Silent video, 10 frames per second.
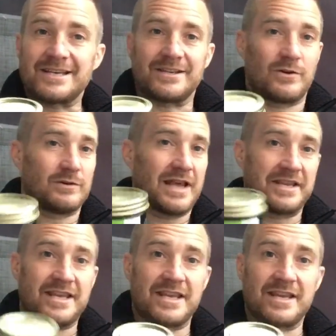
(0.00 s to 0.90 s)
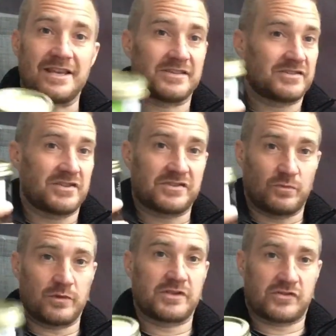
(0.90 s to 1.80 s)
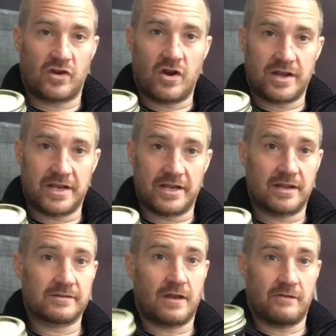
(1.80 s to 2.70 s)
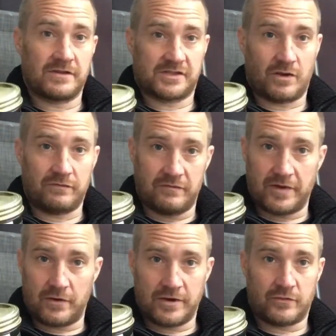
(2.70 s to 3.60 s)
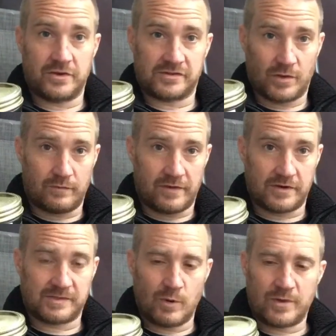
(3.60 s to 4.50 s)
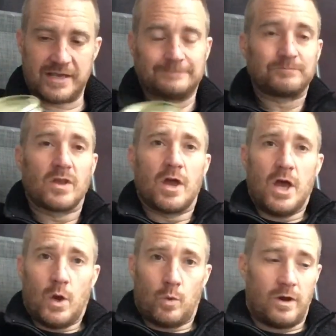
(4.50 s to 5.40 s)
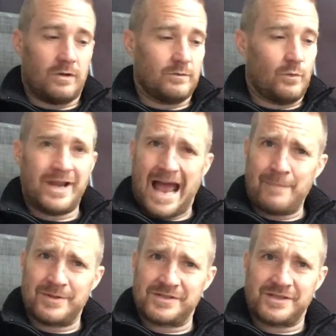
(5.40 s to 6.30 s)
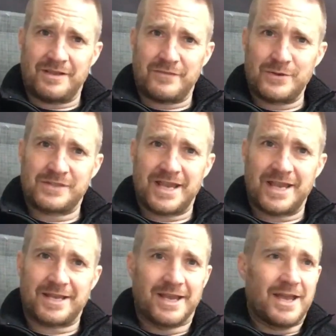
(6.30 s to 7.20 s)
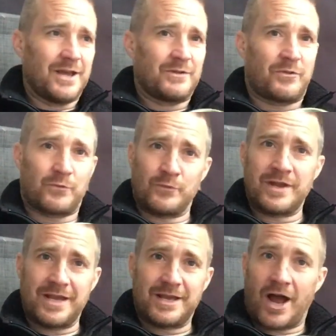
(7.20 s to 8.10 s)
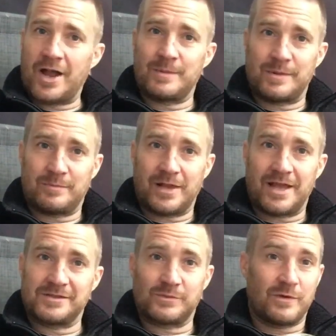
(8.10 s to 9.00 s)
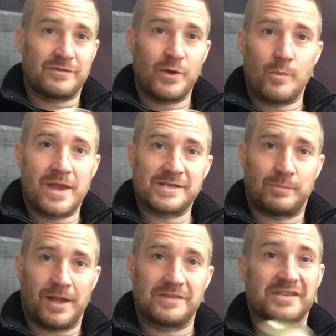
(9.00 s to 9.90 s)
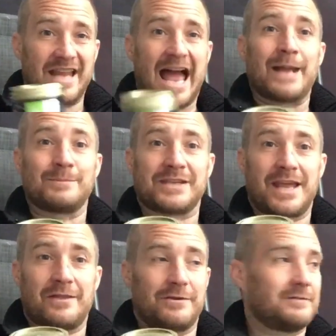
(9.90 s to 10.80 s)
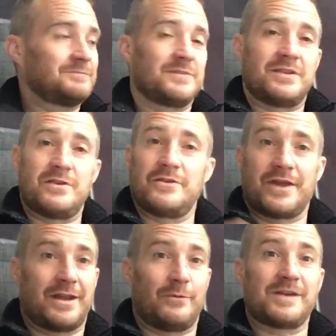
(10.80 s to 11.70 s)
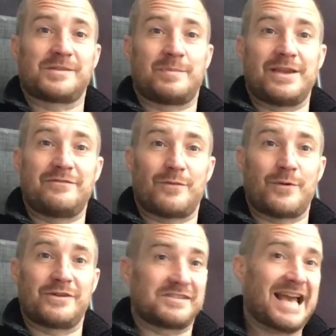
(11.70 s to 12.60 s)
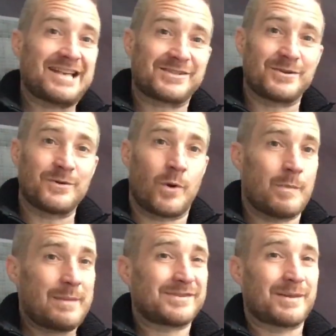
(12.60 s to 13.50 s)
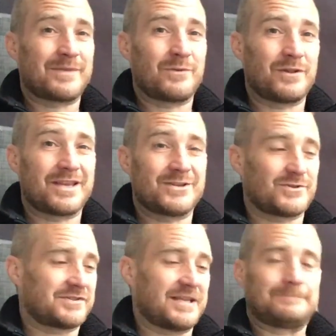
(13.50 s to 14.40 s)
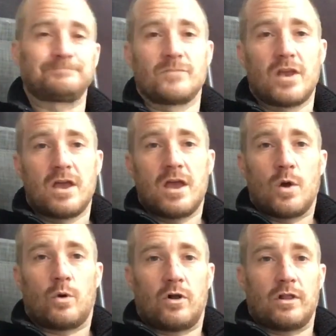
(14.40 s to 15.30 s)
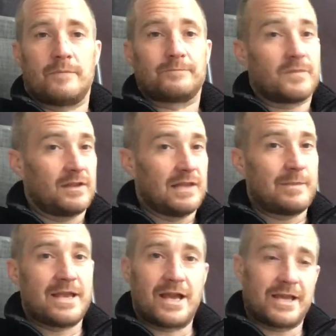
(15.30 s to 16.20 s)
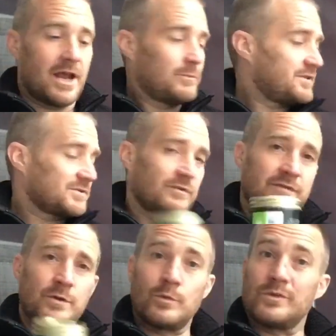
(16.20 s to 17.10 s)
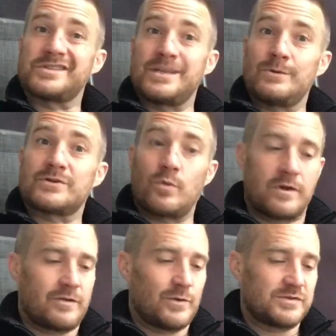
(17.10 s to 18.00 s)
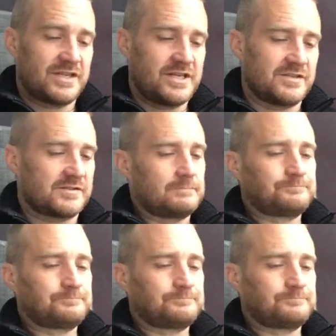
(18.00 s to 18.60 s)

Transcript: You know, Latakia is just really strong in and of itself, very creosote, very smoky. Well, what happens if you take three condiment blends with no base blends and add them together? You either get a recipe for disaster or maybe something really interesting. Well, let me uh, get on with this review and we'll see which one of those it is.